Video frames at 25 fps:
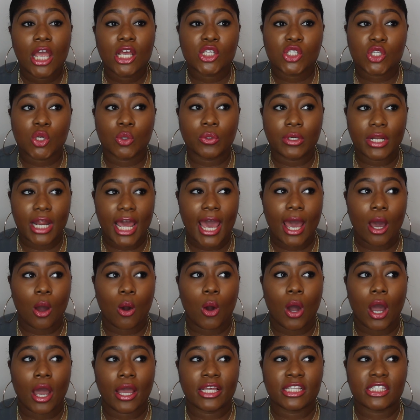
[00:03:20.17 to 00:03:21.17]
So
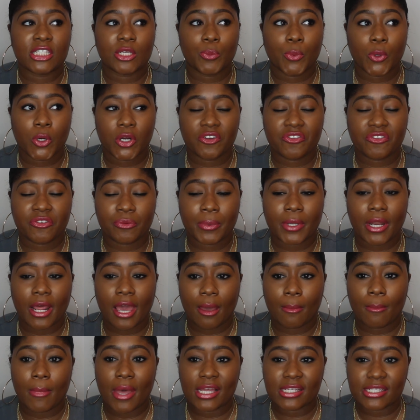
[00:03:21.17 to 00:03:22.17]
now it's important for me to
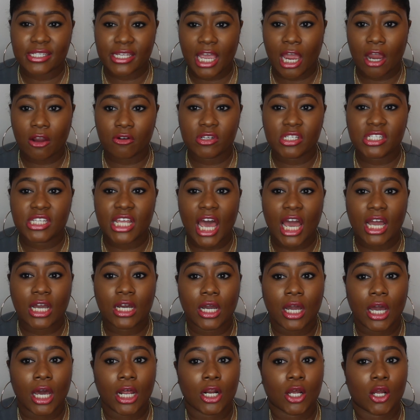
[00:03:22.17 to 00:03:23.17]
have mascaras that I
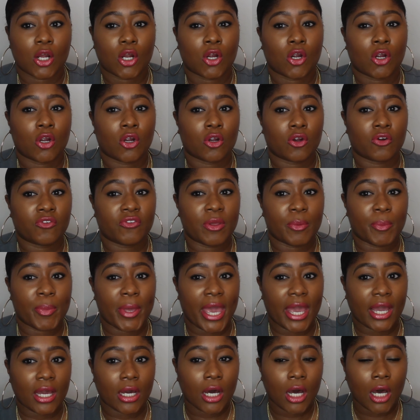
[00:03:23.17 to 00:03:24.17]
could kind of curve it
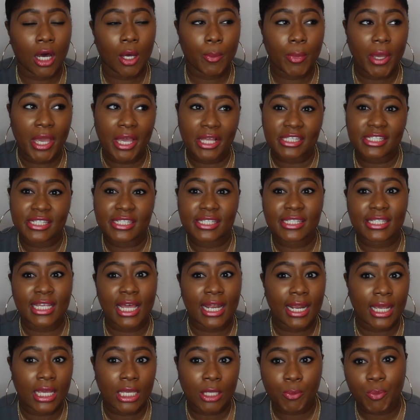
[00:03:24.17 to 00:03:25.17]
back up and
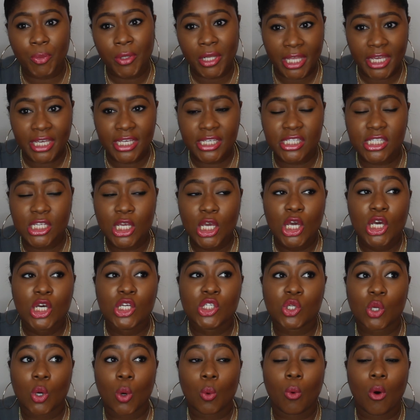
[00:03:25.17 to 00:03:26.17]
set it in place
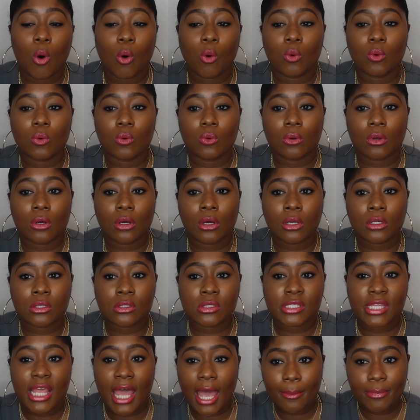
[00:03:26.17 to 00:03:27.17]
so it will
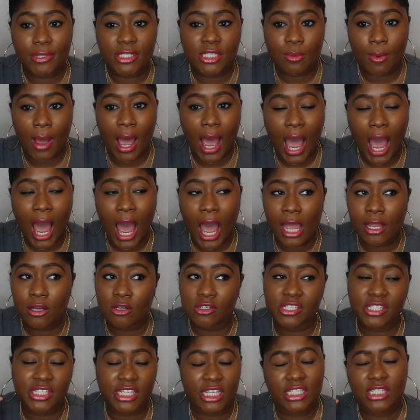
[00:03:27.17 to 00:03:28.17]
stab it to my eye
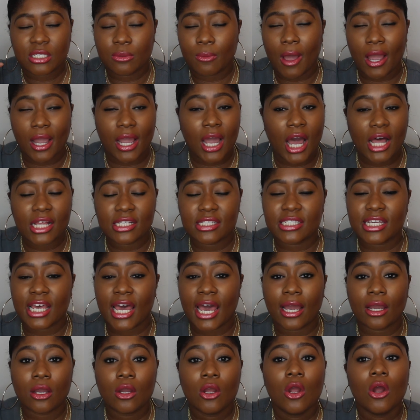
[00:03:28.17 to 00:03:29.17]
or stick to my
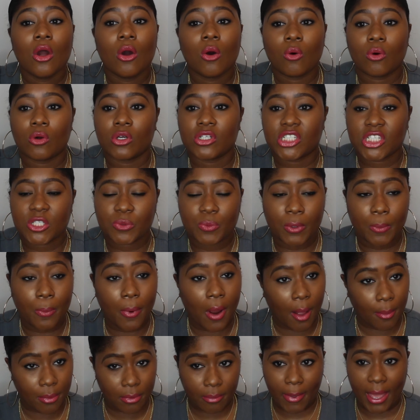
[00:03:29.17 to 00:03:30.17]
contact or just be
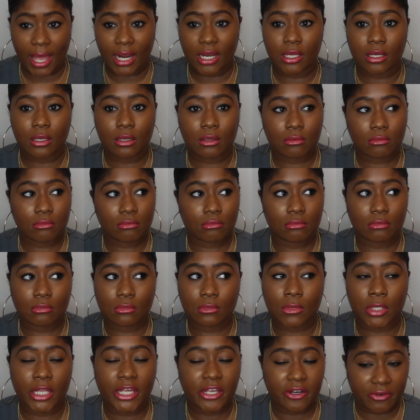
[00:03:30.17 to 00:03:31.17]
problematic
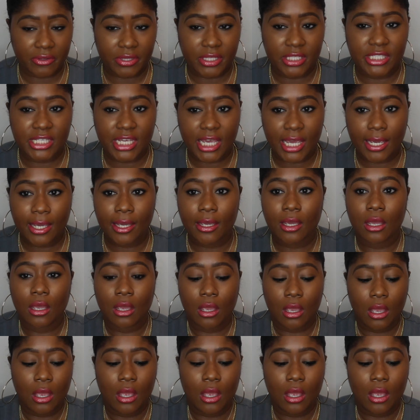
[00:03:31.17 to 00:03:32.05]
later in the day.